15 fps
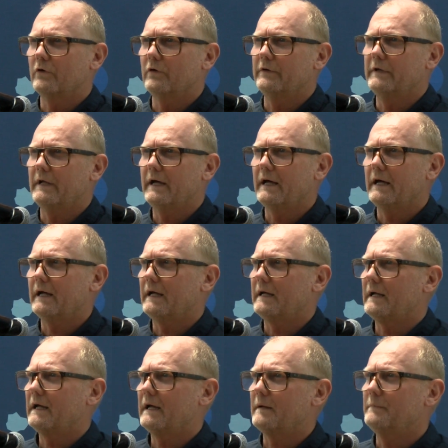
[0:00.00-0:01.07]
on
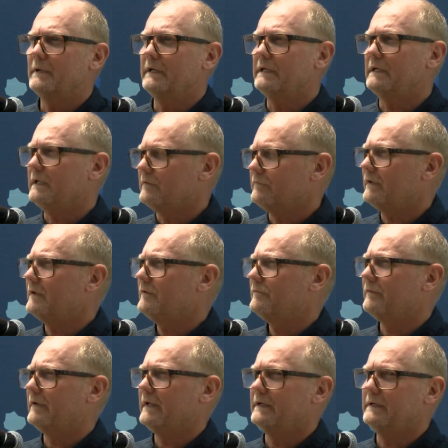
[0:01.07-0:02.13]
being
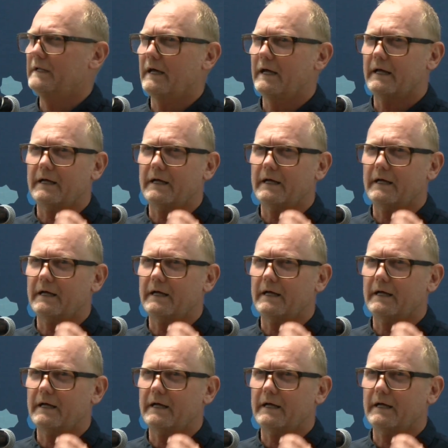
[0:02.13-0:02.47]
innovative and